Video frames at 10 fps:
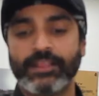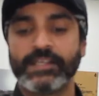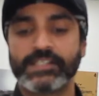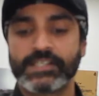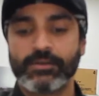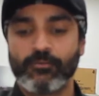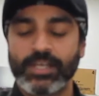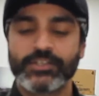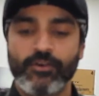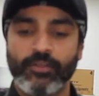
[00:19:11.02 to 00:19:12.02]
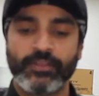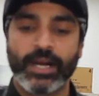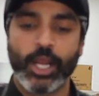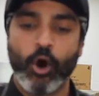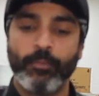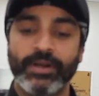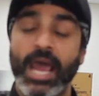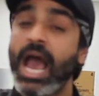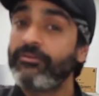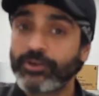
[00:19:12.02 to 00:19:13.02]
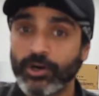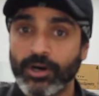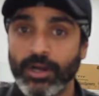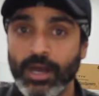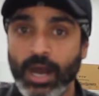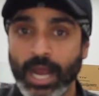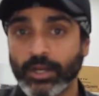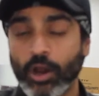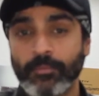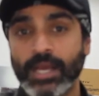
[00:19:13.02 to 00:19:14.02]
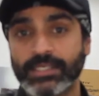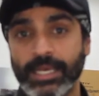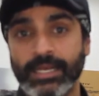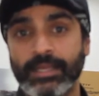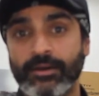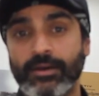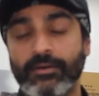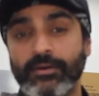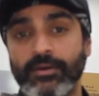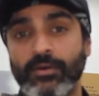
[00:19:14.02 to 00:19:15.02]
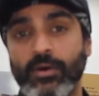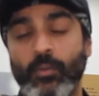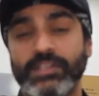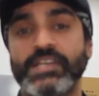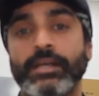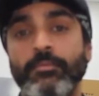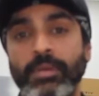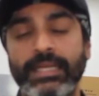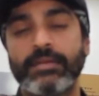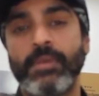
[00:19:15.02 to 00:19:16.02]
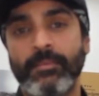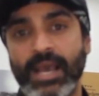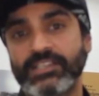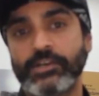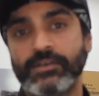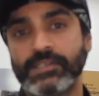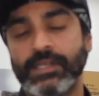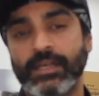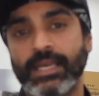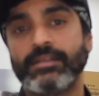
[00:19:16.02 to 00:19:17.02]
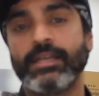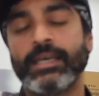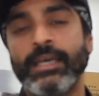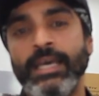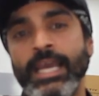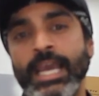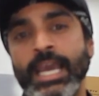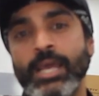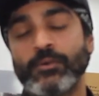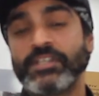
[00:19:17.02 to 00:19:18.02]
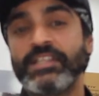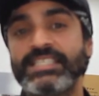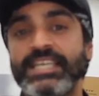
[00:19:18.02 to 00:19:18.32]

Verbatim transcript: At this restaurant that I opened after I got back to India, once I completed my master's in Italy, it was in the